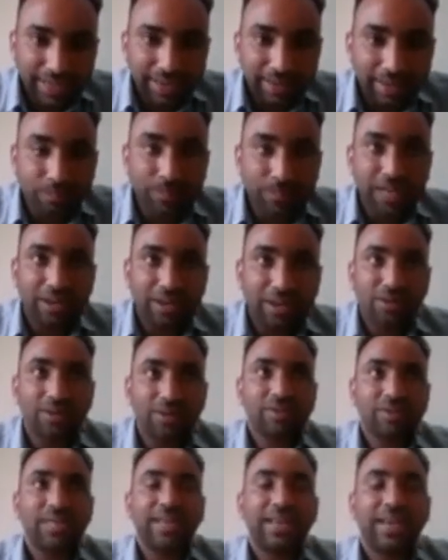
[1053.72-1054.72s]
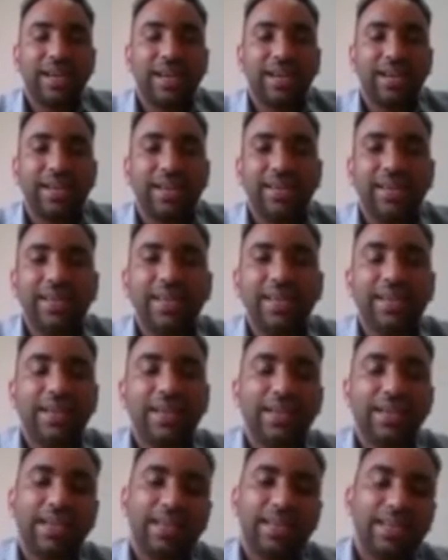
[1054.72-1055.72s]
because in
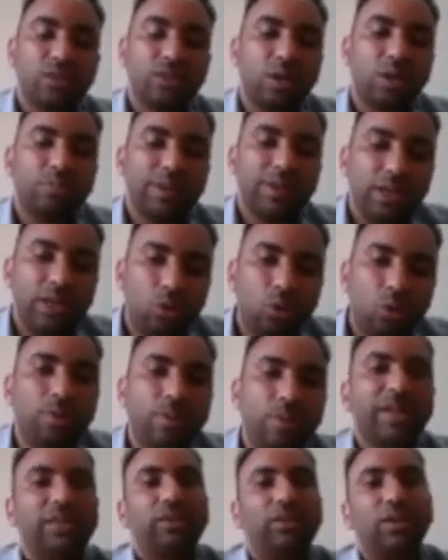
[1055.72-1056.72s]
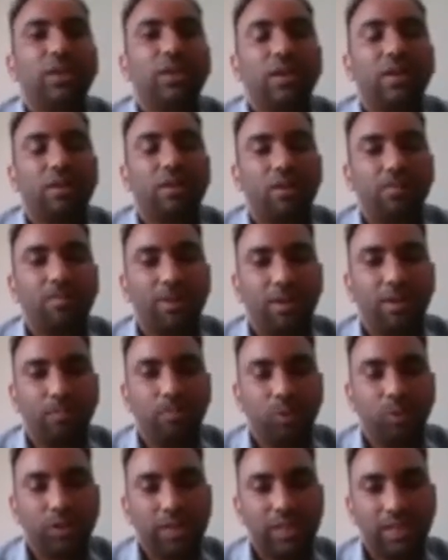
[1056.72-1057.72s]
case of indoor method of
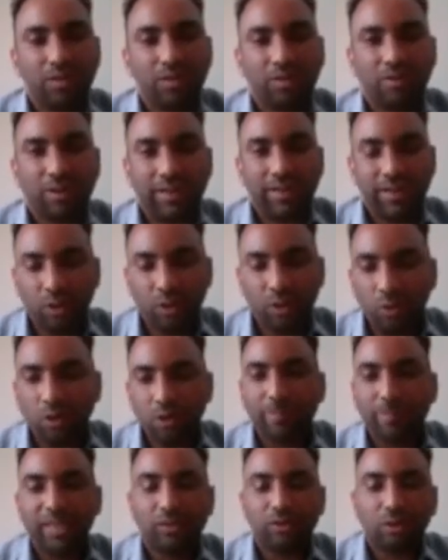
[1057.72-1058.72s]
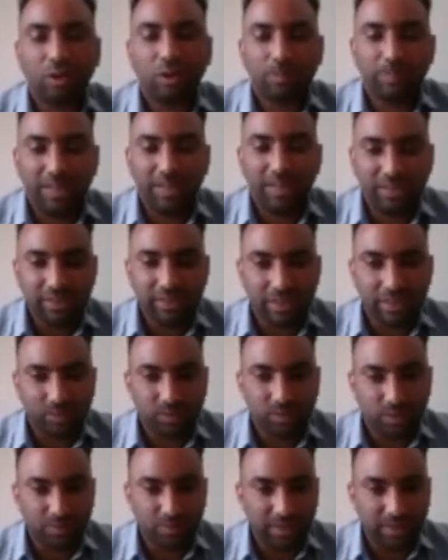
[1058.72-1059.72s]
composting or indoor method of pedestrum
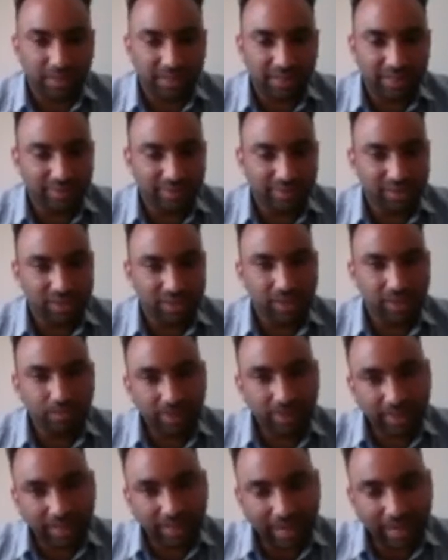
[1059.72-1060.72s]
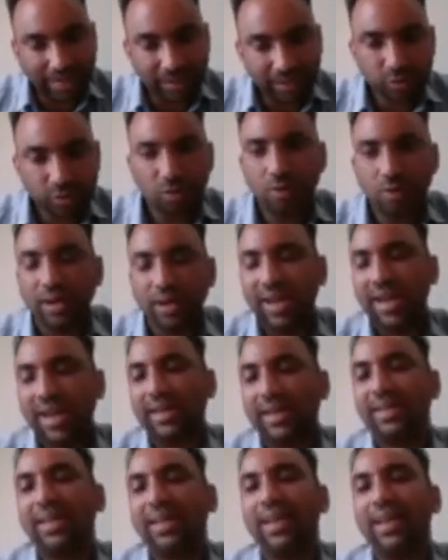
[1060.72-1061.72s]
room cultivation, we also add the
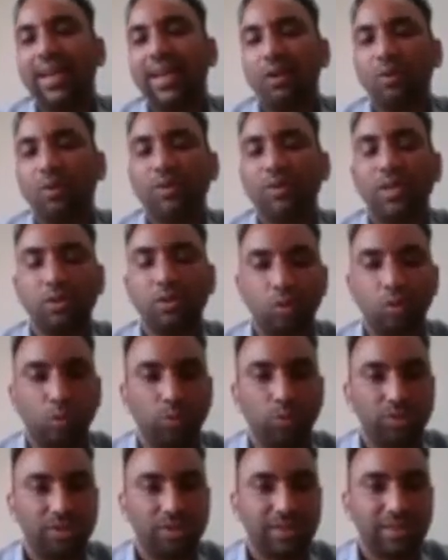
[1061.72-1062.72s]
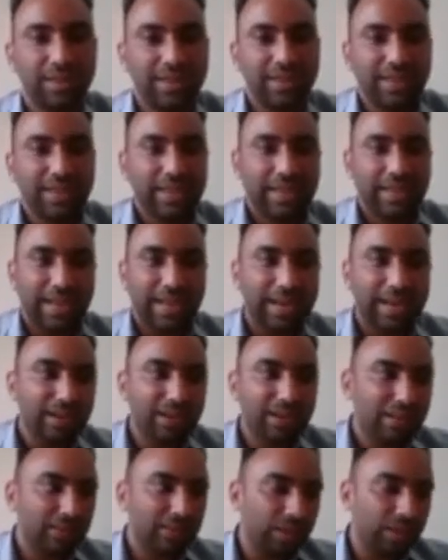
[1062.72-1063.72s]
nitrogen source. And
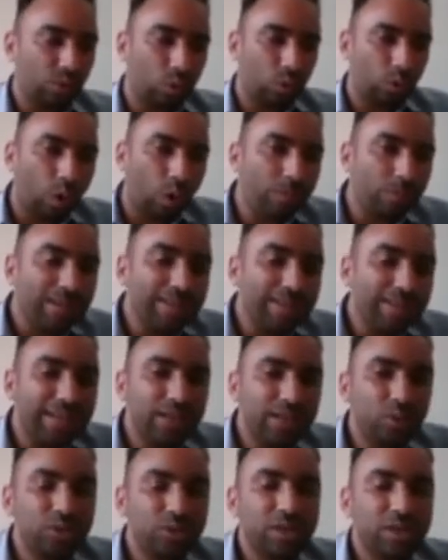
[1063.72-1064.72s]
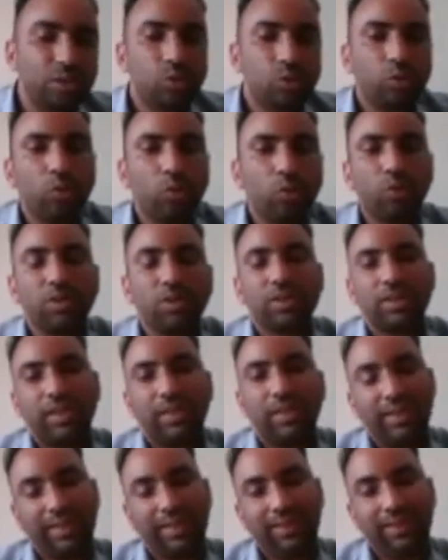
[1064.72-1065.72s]
the common nitrogen source
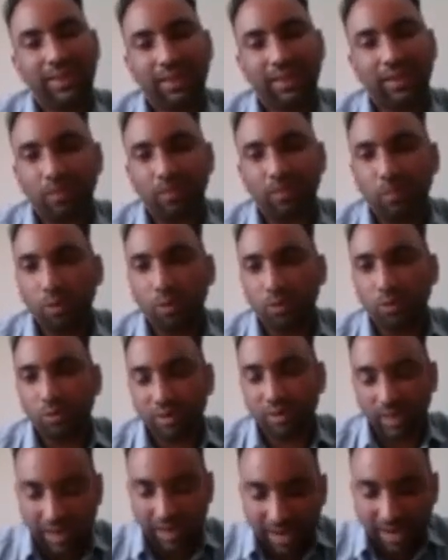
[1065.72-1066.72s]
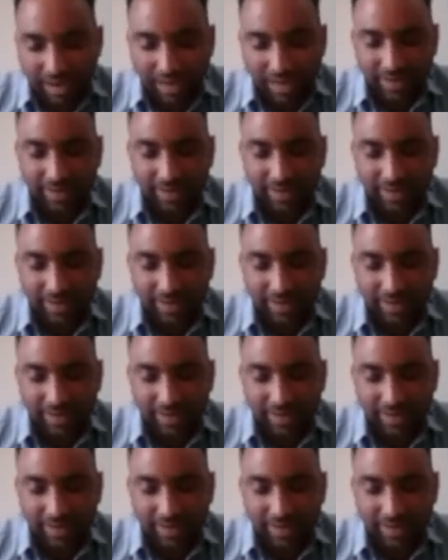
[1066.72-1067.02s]
in the compost are